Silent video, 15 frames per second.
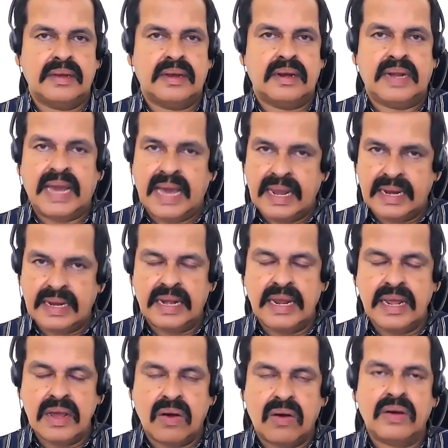
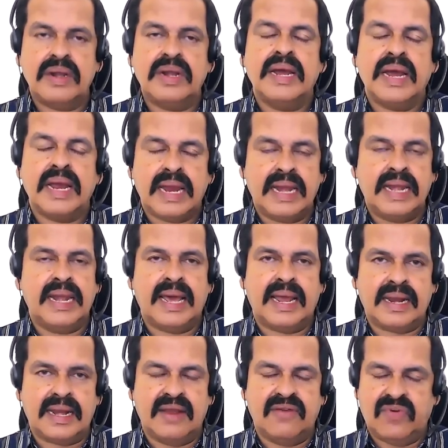directly or
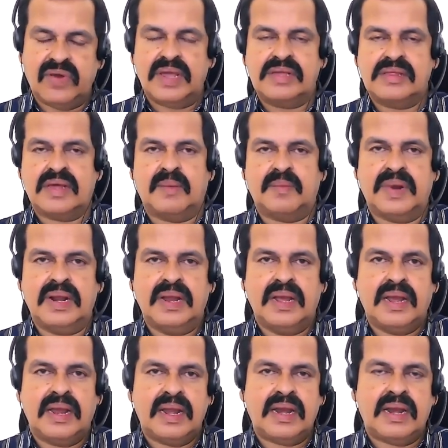indirectly. For example,
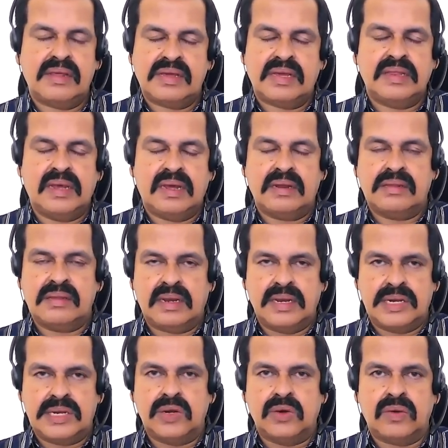let us say there is an
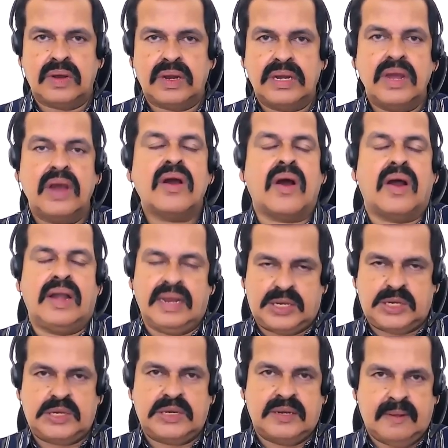issue in your
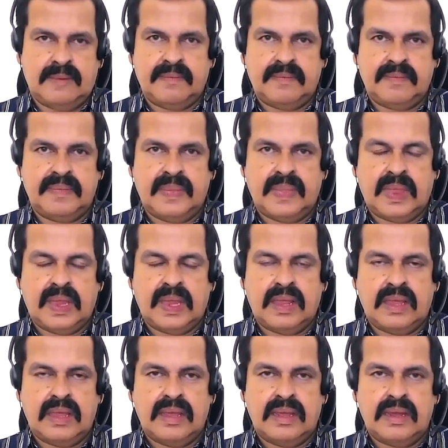college.
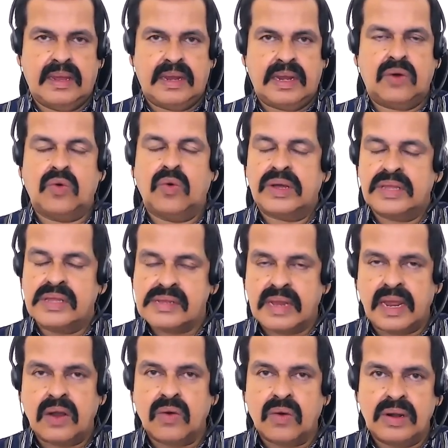Now, who are the
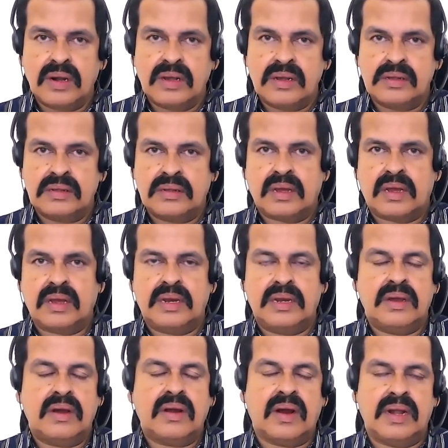stakeholders in
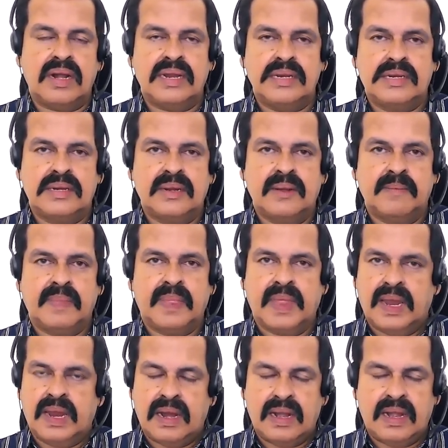your college?
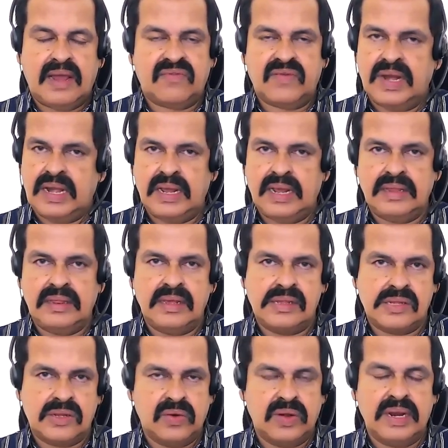Definitely the
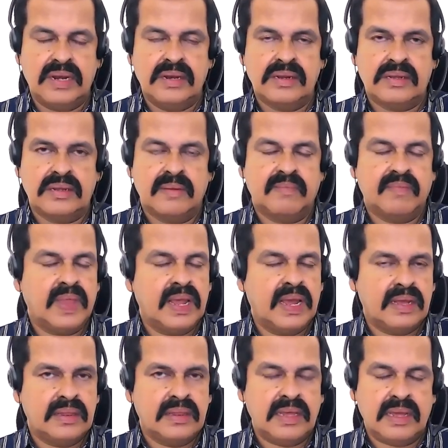students,
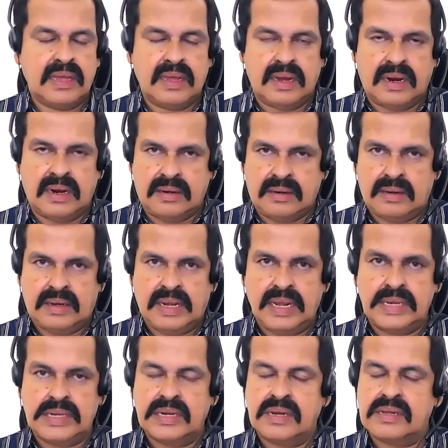the
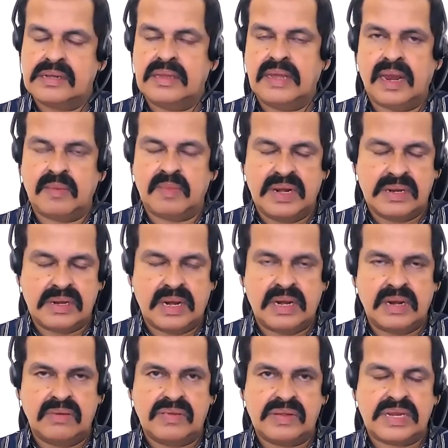teachers, the
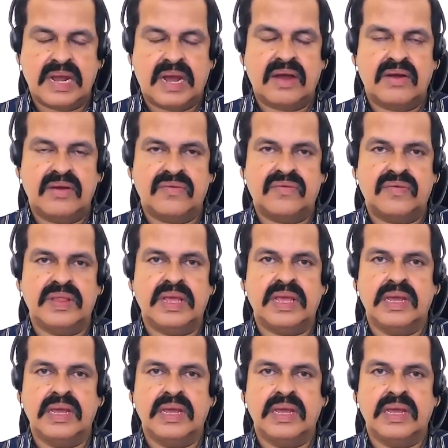administrative staff, the